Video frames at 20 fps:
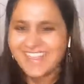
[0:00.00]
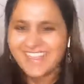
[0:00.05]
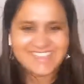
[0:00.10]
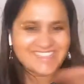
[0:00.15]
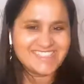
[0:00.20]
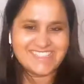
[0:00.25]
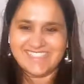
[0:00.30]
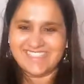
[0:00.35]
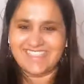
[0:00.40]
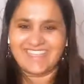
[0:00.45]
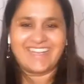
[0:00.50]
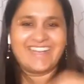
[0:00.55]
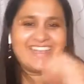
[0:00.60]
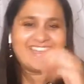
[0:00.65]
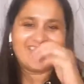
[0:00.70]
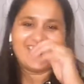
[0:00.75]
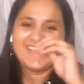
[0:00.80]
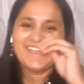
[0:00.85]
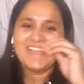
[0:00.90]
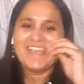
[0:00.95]
Just
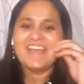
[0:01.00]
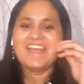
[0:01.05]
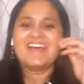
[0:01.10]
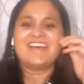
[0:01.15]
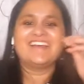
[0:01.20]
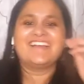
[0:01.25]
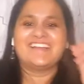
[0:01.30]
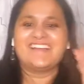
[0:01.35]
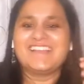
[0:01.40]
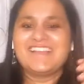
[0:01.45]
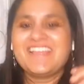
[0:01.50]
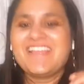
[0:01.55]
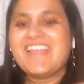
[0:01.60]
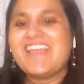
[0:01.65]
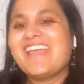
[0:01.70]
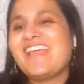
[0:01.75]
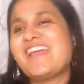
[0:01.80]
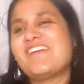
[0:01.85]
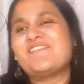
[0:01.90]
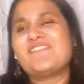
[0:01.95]
kidding.
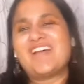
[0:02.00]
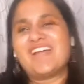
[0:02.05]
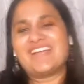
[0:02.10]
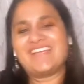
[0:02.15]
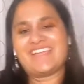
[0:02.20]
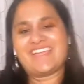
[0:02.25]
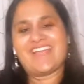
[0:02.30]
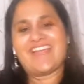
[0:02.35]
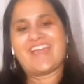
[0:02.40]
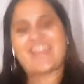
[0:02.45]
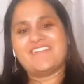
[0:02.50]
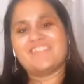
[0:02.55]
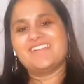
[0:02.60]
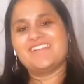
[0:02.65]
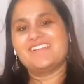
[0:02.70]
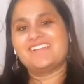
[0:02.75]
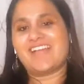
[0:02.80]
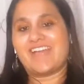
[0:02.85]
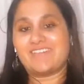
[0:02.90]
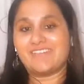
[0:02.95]
But
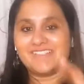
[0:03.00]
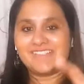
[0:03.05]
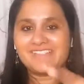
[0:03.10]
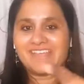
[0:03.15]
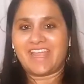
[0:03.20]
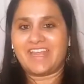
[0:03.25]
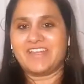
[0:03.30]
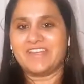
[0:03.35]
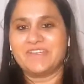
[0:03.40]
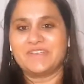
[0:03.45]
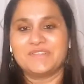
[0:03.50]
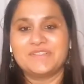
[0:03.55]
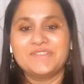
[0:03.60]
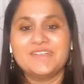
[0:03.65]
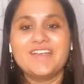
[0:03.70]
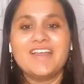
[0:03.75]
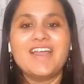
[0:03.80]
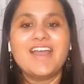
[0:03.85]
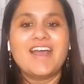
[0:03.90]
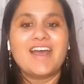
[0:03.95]
yeah, I will send you.
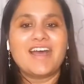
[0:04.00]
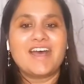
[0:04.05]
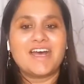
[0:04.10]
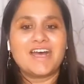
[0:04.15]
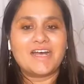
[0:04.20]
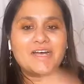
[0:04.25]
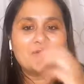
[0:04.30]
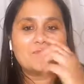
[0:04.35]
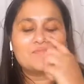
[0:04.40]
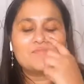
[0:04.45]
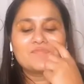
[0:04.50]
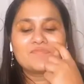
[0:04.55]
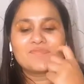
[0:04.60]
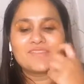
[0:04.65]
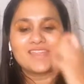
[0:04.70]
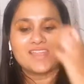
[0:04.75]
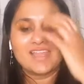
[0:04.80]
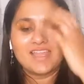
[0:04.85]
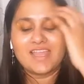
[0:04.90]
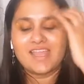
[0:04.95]
Um,
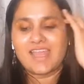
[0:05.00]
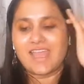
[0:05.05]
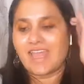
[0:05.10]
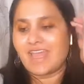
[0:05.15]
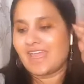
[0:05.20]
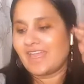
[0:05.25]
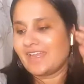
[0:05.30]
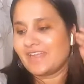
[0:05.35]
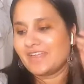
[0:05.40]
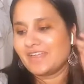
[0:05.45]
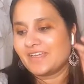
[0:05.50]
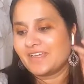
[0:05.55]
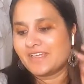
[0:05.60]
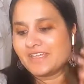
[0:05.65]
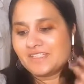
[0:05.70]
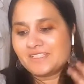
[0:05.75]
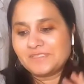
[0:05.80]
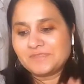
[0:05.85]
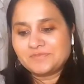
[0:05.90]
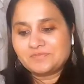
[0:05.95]

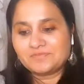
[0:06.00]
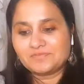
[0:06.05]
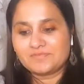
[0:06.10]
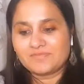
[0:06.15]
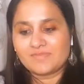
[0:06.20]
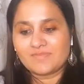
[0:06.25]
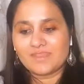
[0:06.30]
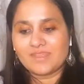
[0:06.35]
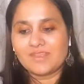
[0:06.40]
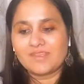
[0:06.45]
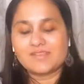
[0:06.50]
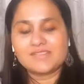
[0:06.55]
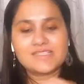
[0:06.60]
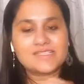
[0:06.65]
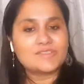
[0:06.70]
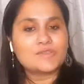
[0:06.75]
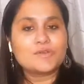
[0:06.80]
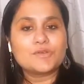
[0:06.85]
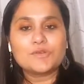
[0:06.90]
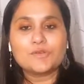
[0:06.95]
and
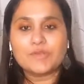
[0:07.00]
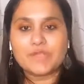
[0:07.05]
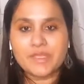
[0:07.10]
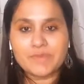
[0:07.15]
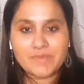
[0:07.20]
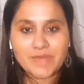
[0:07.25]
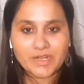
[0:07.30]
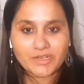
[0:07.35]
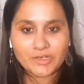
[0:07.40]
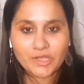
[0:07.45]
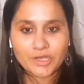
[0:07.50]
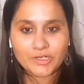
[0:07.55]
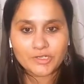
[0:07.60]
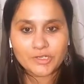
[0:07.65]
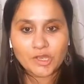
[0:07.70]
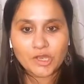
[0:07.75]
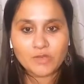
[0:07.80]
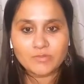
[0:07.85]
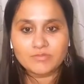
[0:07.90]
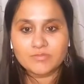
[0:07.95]
just go to
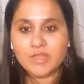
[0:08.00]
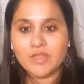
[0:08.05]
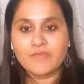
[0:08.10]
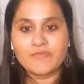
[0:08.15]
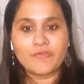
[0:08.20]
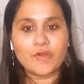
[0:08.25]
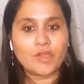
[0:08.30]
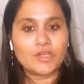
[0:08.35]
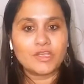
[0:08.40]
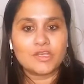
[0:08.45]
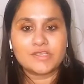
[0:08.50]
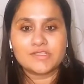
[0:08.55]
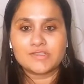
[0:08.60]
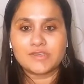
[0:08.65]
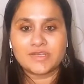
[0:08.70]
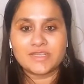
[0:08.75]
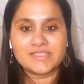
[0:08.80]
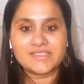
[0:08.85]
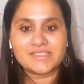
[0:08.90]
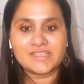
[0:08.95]
otpark.com, follow us
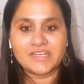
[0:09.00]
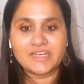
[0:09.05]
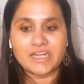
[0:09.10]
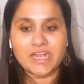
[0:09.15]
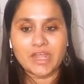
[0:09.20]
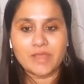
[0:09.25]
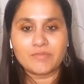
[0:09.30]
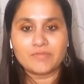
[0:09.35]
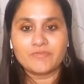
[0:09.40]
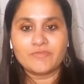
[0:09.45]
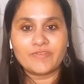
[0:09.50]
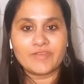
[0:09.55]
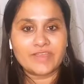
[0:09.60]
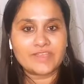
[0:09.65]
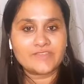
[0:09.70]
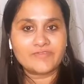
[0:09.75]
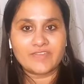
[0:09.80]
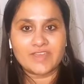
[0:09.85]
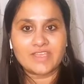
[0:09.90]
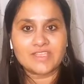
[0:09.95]
on Instagram,
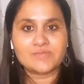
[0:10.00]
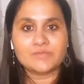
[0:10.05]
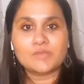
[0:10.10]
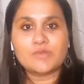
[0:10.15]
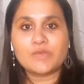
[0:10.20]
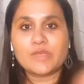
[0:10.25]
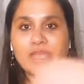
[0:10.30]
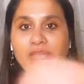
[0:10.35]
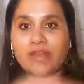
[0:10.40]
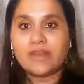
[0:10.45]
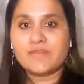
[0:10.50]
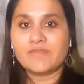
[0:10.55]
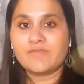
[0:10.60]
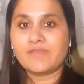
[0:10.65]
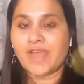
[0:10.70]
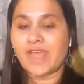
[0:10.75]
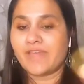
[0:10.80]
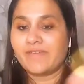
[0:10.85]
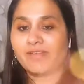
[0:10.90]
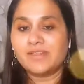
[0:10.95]
Facebook, and
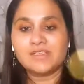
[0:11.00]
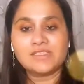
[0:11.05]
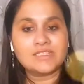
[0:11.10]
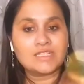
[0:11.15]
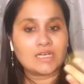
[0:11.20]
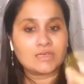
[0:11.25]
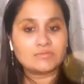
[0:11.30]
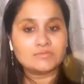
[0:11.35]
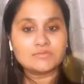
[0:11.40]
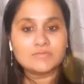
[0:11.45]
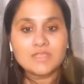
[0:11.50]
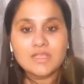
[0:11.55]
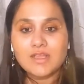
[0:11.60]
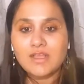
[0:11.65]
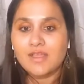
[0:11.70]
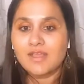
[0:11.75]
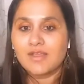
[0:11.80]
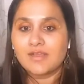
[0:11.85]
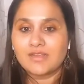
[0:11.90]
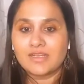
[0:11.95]
I will come
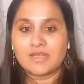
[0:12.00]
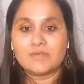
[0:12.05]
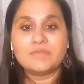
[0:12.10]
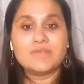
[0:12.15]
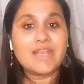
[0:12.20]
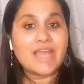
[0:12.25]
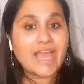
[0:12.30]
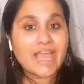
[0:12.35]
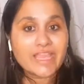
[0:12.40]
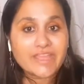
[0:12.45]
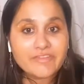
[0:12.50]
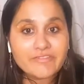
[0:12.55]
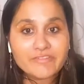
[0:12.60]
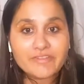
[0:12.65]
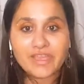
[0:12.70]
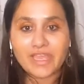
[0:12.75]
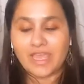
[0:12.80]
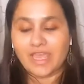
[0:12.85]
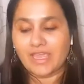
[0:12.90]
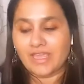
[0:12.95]
live
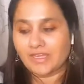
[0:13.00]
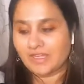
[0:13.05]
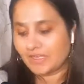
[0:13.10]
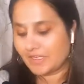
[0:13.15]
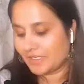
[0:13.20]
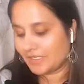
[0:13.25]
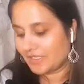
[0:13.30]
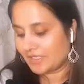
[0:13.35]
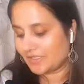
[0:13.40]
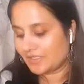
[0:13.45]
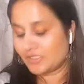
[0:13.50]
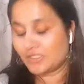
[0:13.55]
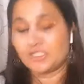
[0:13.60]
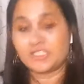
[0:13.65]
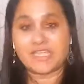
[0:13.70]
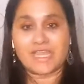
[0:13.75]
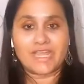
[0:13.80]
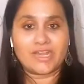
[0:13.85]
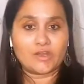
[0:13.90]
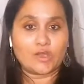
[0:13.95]
and
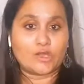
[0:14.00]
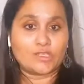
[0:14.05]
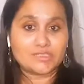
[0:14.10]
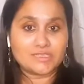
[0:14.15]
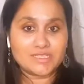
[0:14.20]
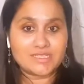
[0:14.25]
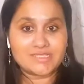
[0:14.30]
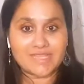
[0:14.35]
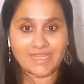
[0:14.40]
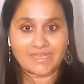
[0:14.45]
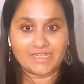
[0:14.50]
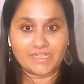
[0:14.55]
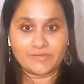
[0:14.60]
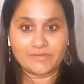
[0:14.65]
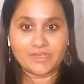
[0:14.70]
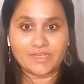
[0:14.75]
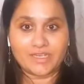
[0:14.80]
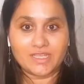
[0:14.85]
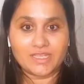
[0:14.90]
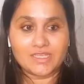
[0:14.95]
share all these
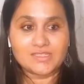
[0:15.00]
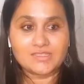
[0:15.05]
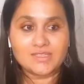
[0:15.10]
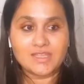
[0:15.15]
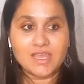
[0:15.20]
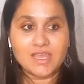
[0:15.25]
activities,